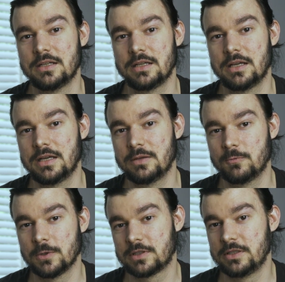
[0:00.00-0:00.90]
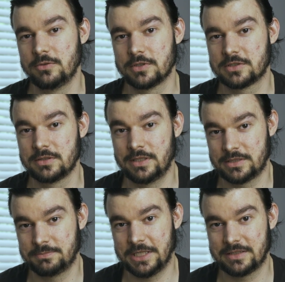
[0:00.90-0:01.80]
And what can you
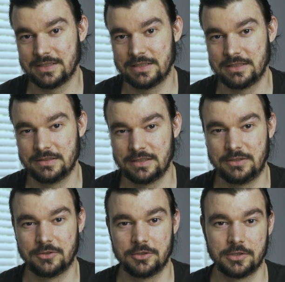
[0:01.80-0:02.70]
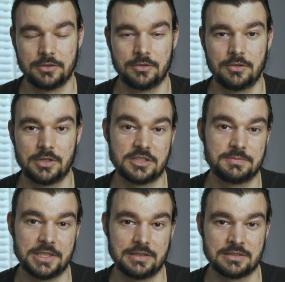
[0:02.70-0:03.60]
expect in return or
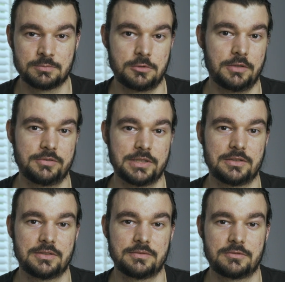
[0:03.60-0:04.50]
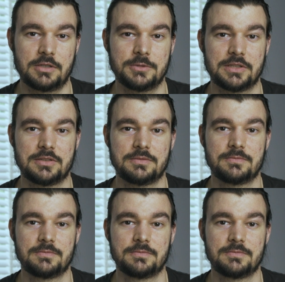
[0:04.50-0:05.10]
expect as a profit from it?